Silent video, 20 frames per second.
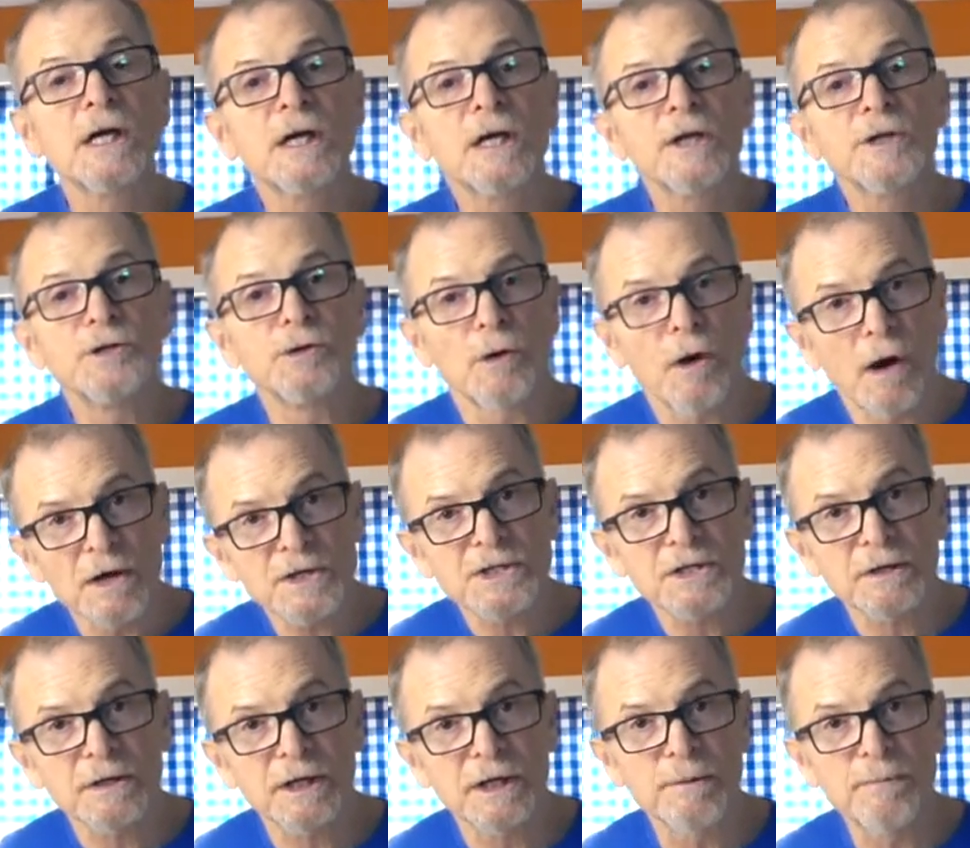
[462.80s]
You're
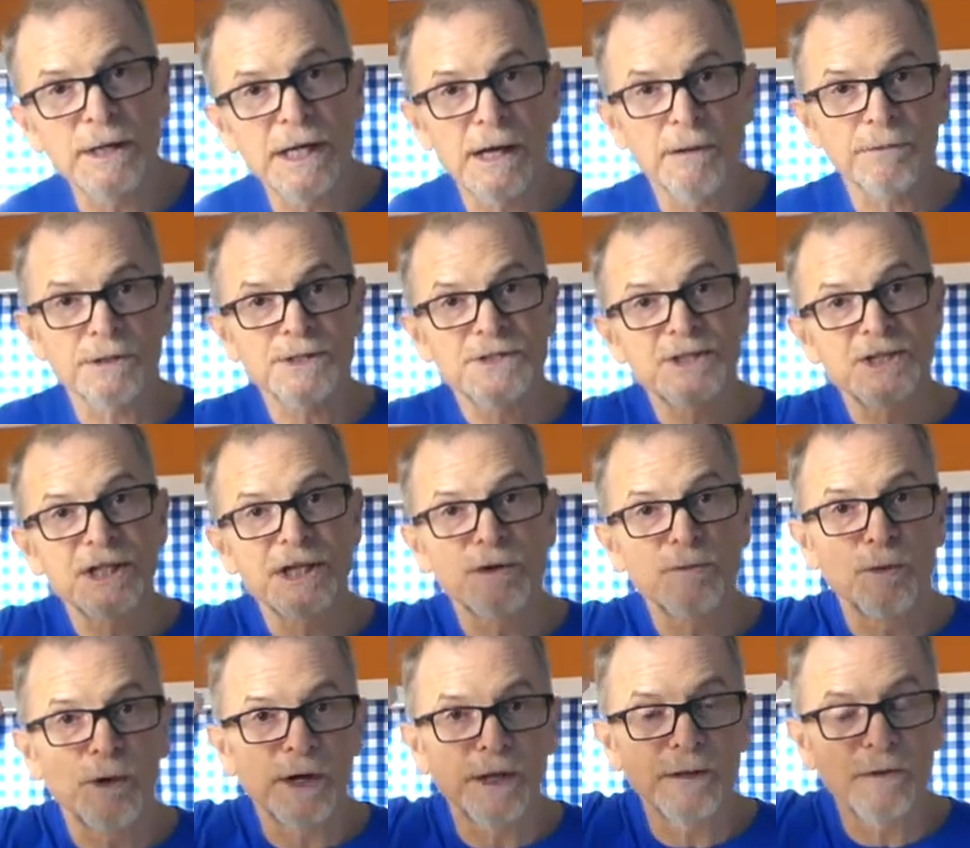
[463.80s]
also going to be able to see
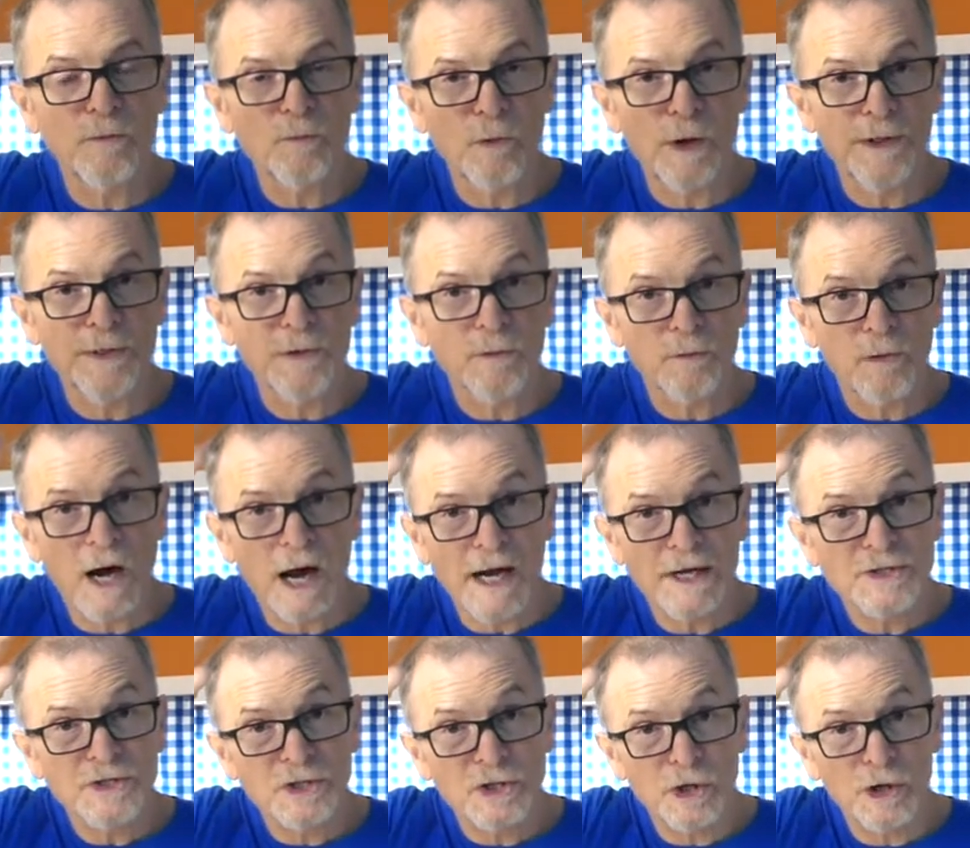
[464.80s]
when, when the
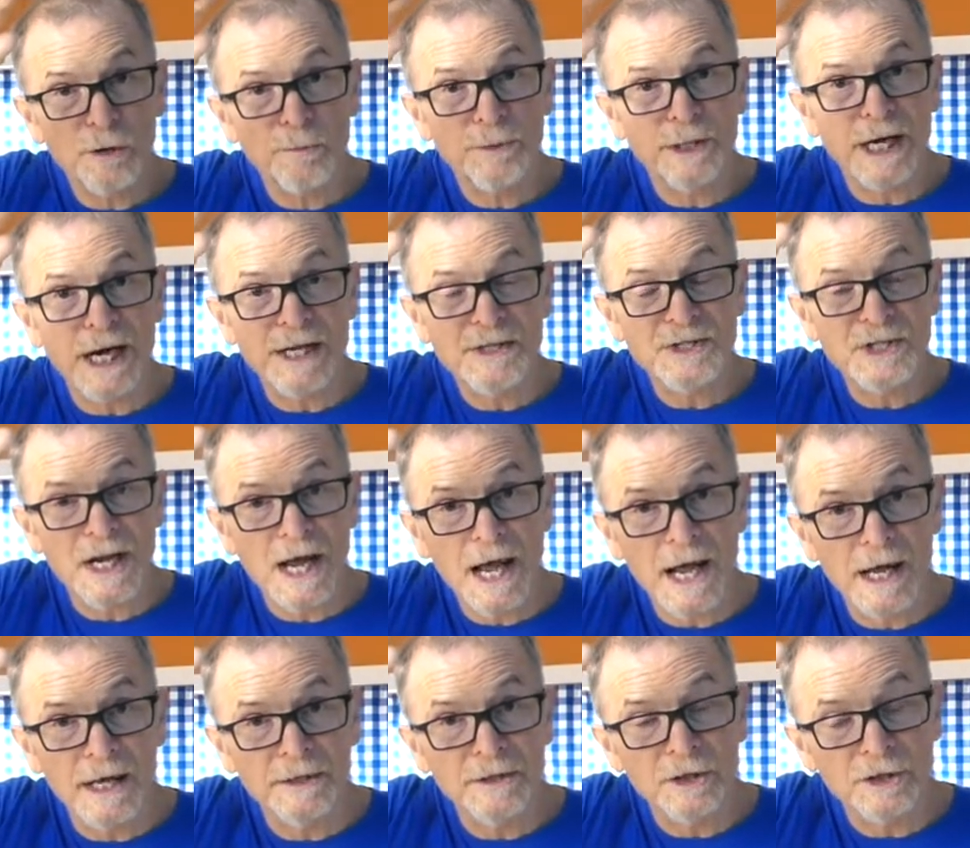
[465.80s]
rise terminates
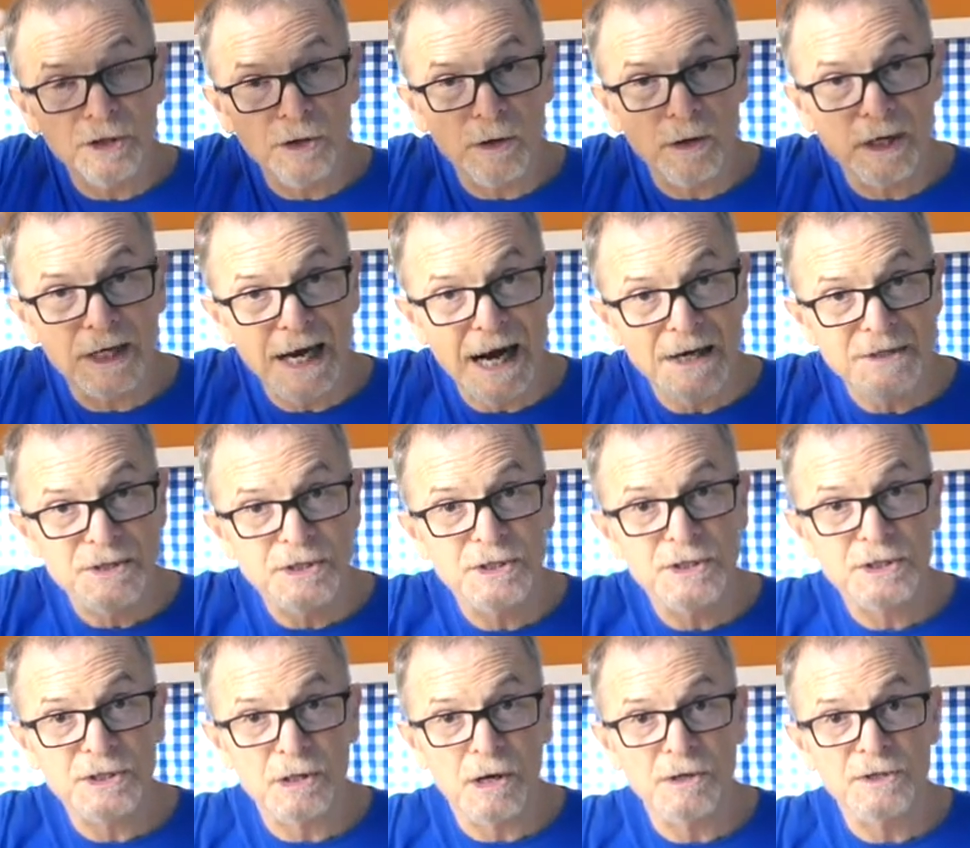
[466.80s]
and the uric acid
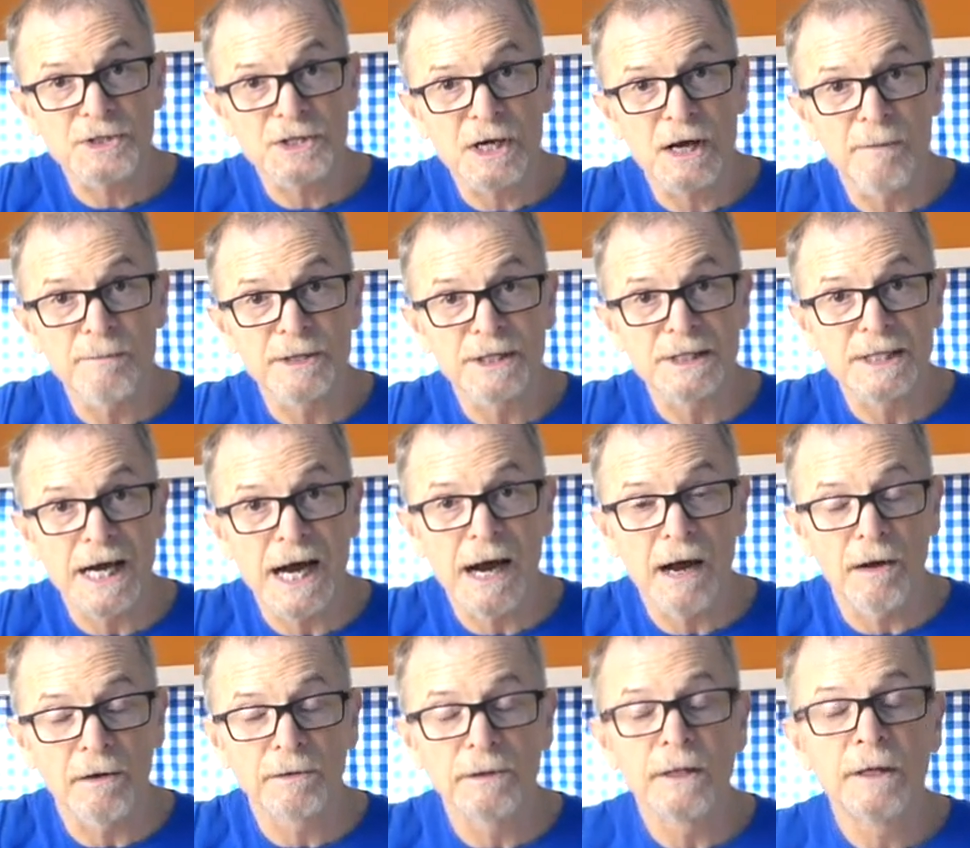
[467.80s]
starts coming
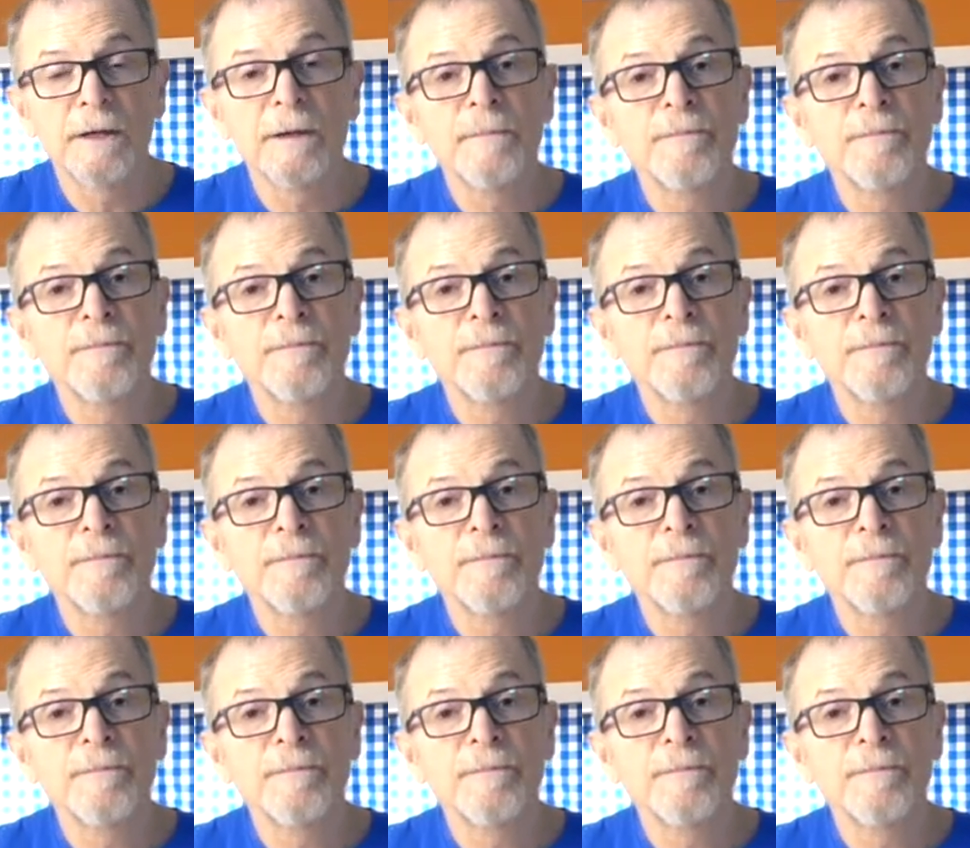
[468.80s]
down.